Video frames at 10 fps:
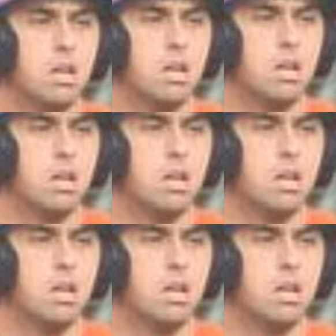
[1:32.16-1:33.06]

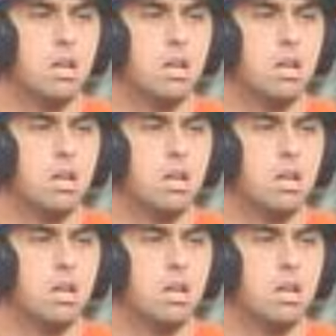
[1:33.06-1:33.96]

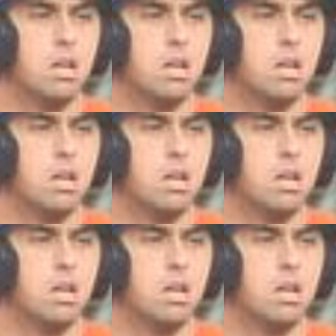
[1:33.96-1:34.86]

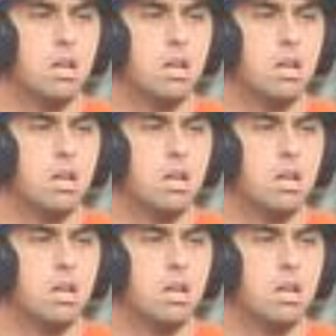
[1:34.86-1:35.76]

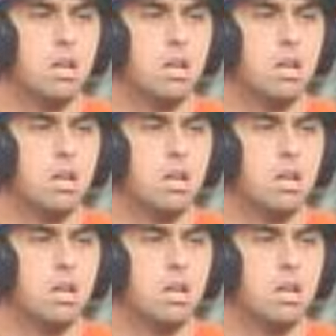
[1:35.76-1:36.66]

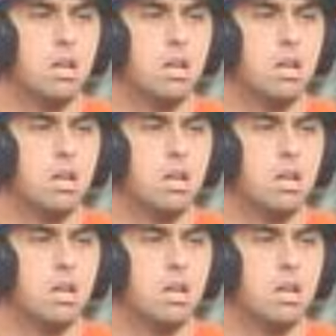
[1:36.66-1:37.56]

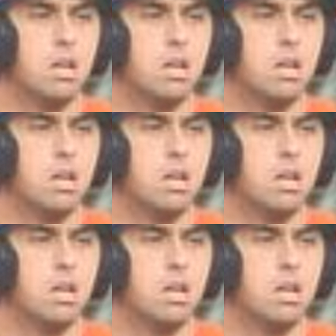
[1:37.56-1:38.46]

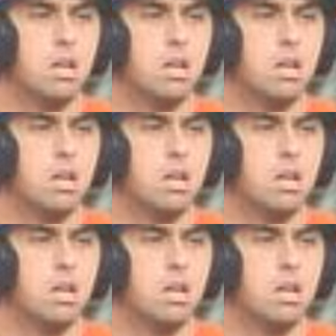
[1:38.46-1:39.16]
This is a still picture; no speech is visible.